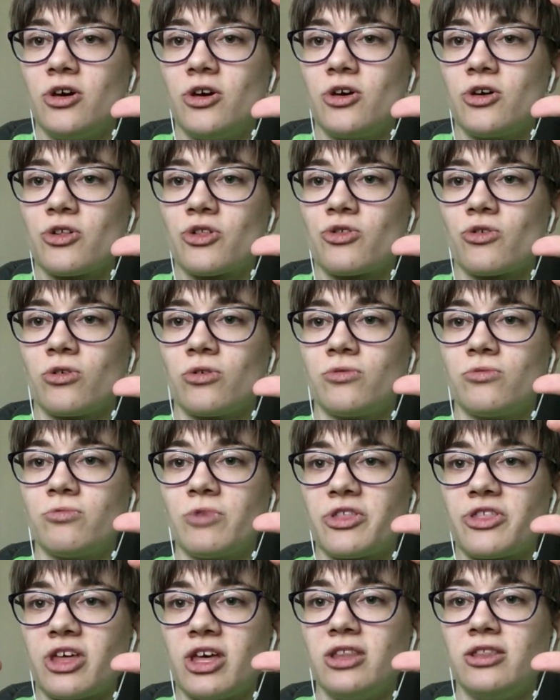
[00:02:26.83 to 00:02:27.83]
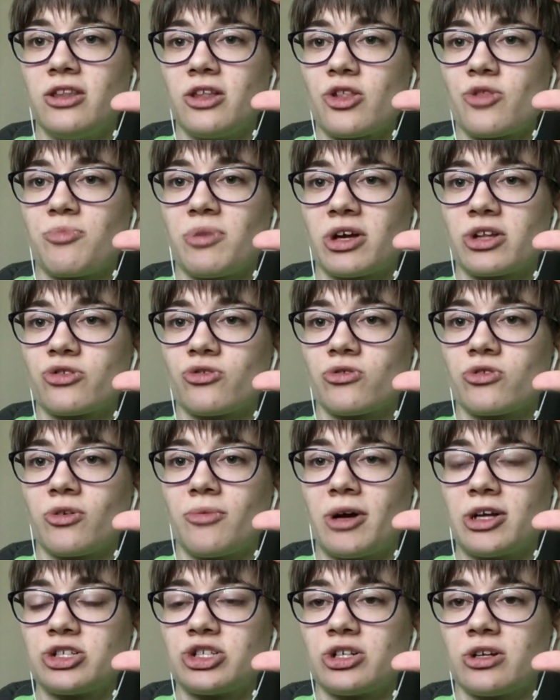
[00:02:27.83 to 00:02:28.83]
So within this pixel
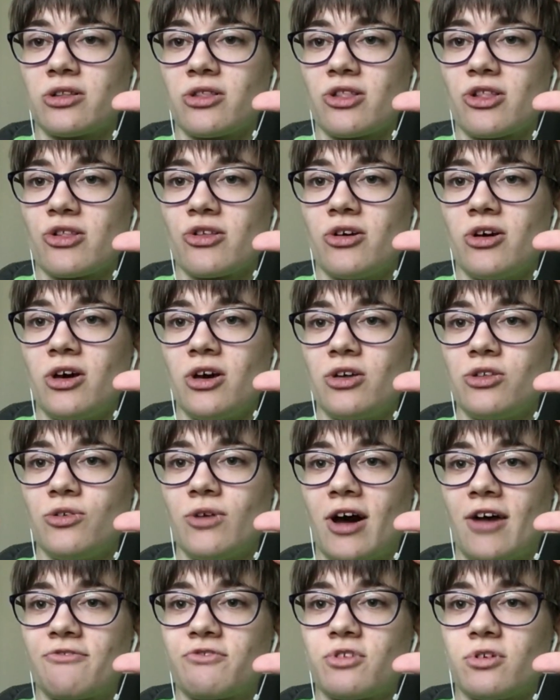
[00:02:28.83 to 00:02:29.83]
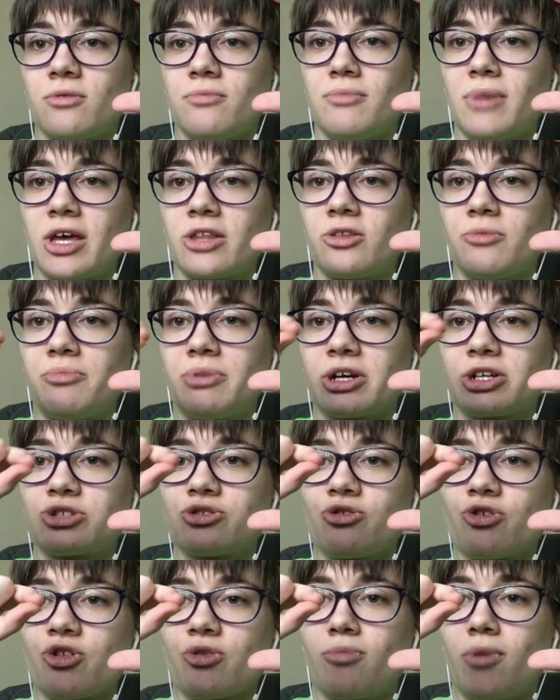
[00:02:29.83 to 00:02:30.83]
dimensions, you have to make the picture
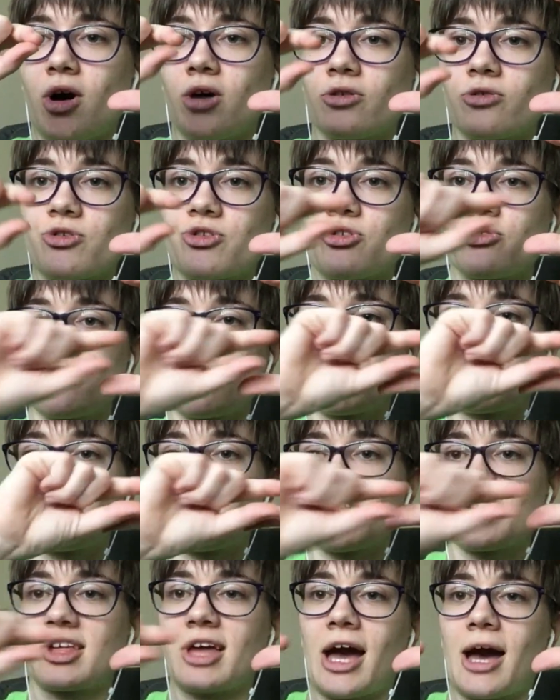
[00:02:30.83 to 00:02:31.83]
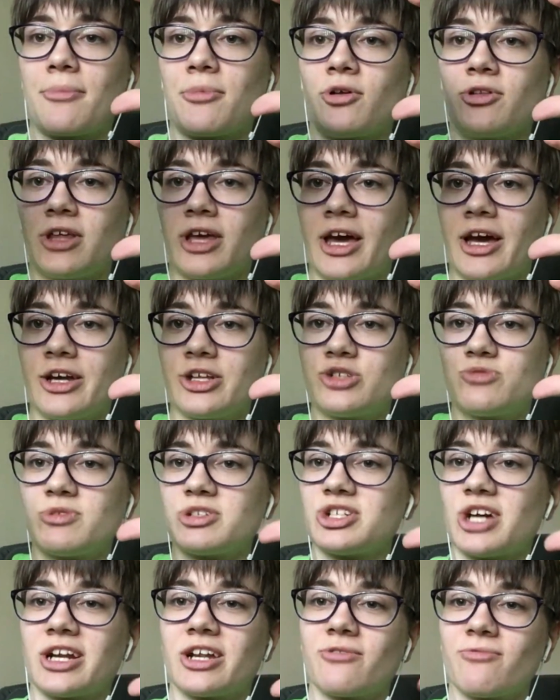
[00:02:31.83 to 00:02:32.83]
smaller, so there's this gap on the edge, which
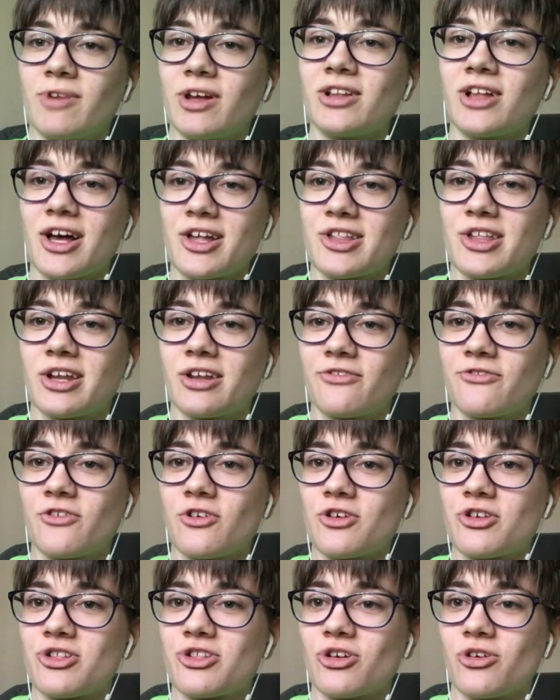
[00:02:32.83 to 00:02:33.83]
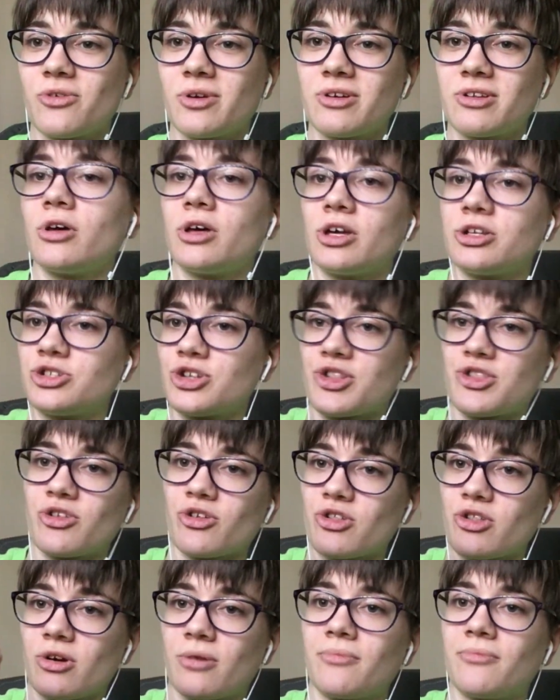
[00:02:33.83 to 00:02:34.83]
I didn't realize that at first, so it just took
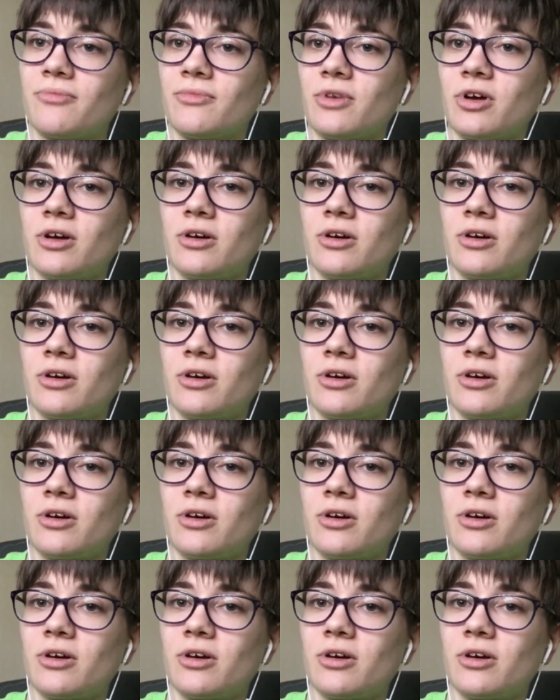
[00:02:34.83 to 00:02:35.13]
some